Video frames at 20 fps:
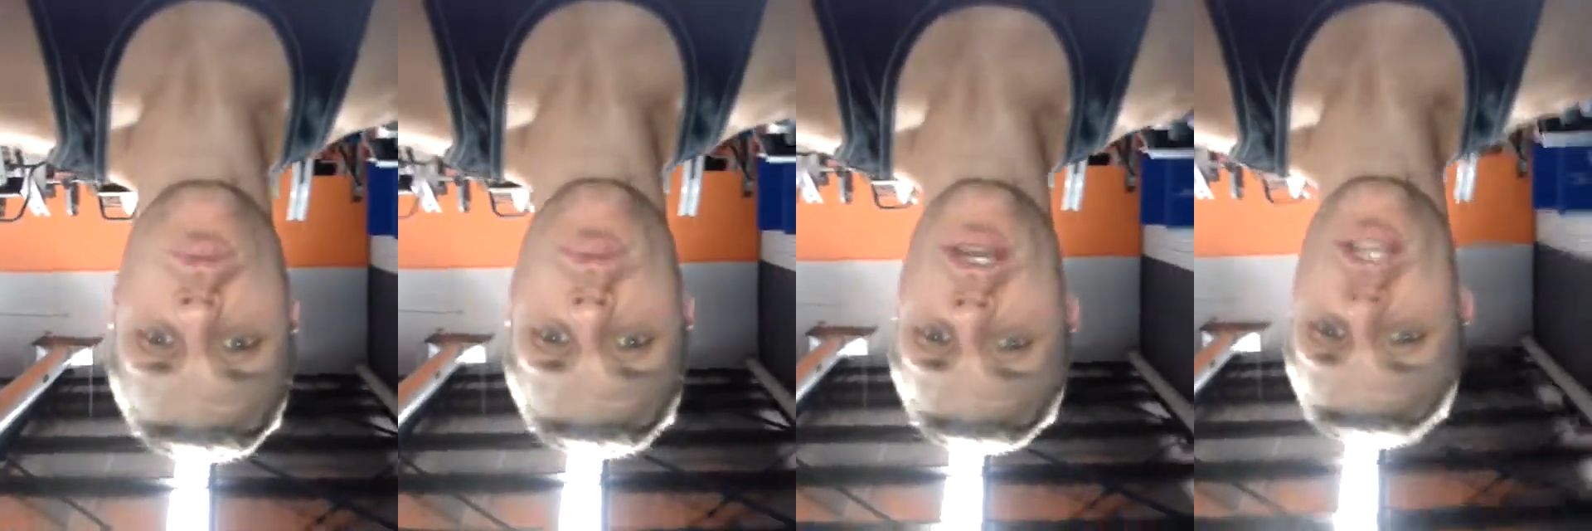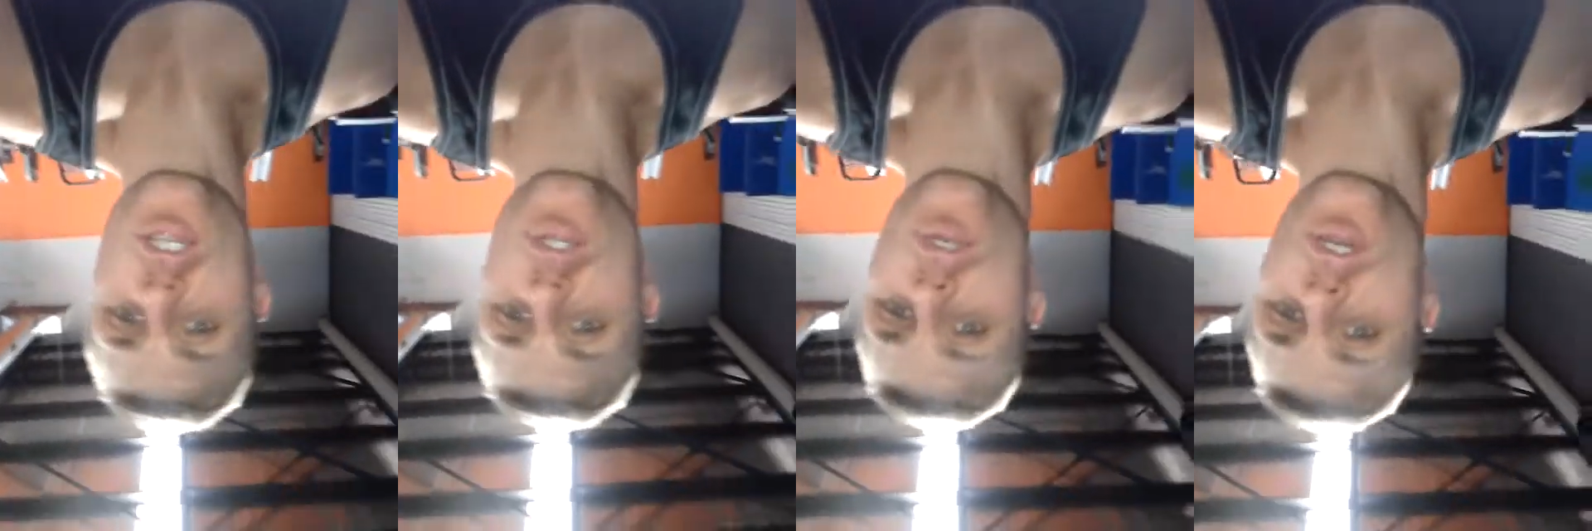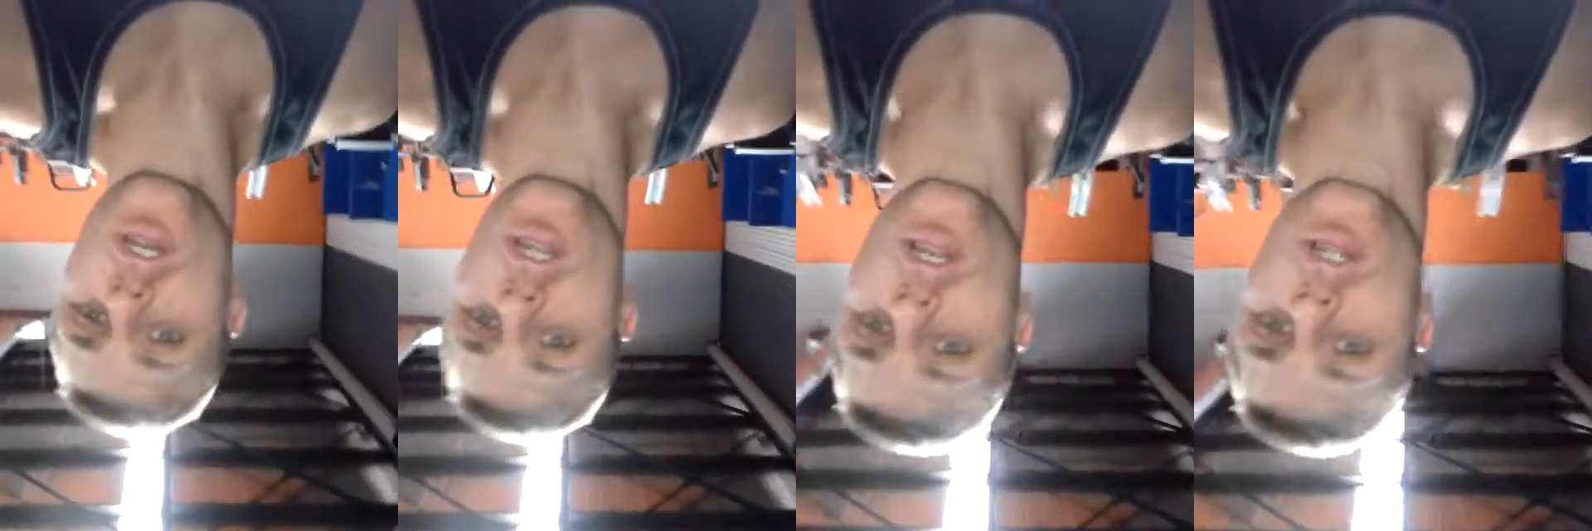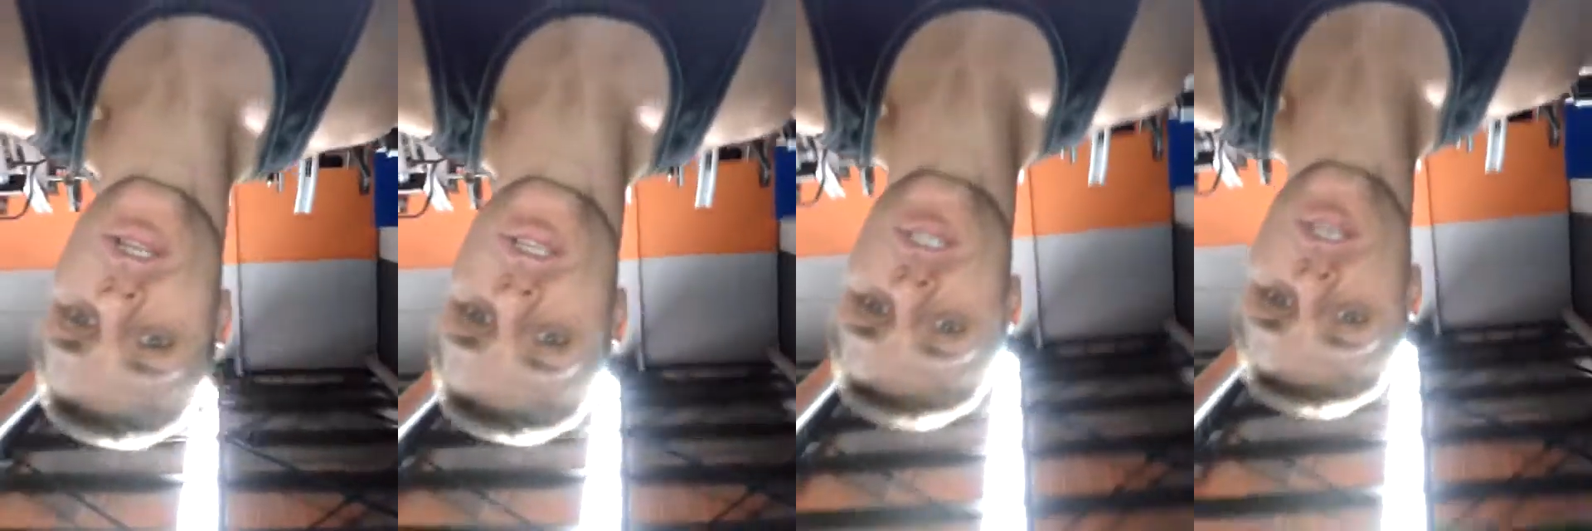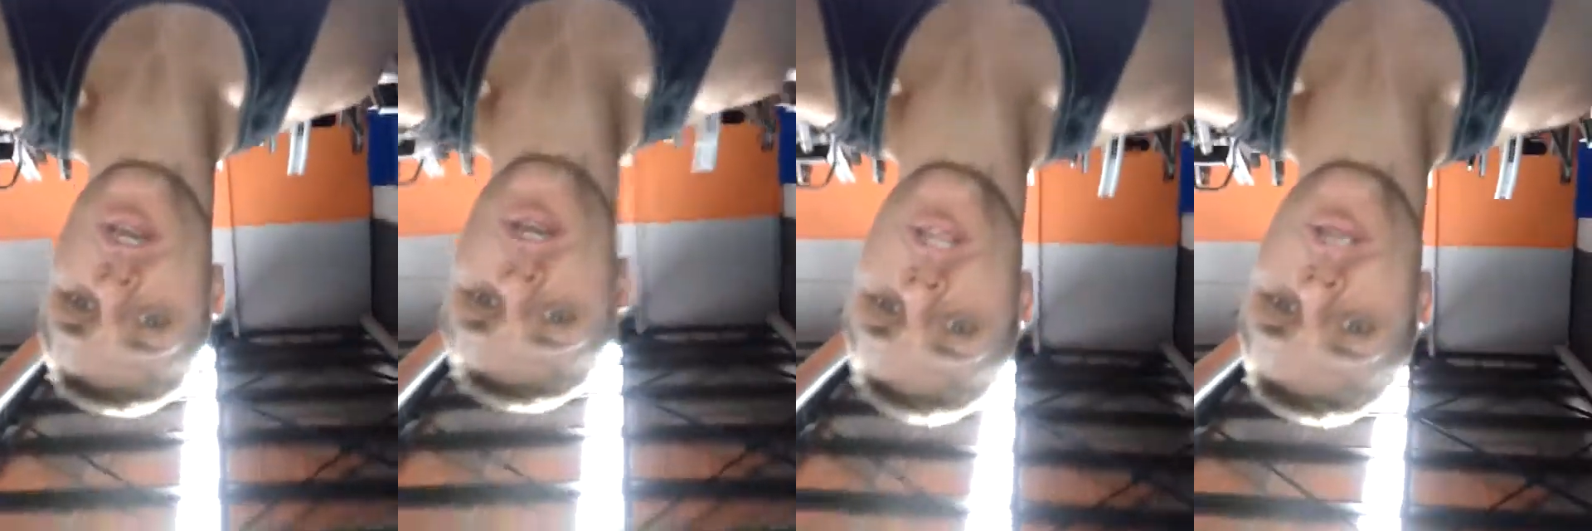Make sure you've got a lot of
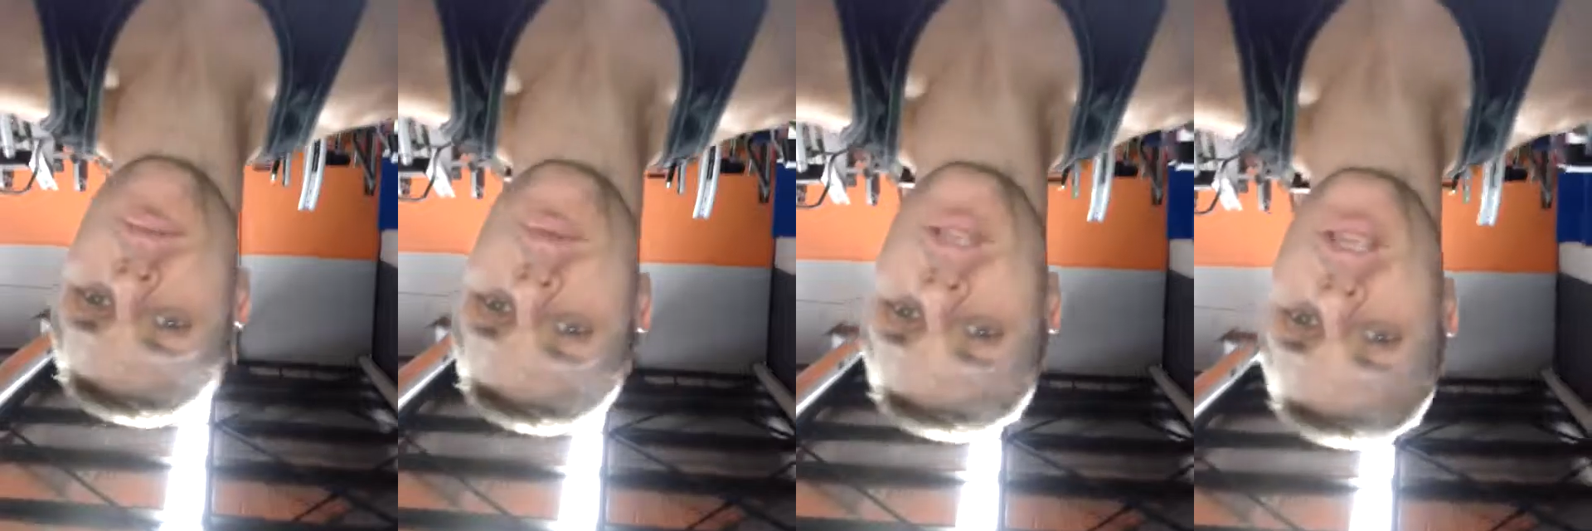sodium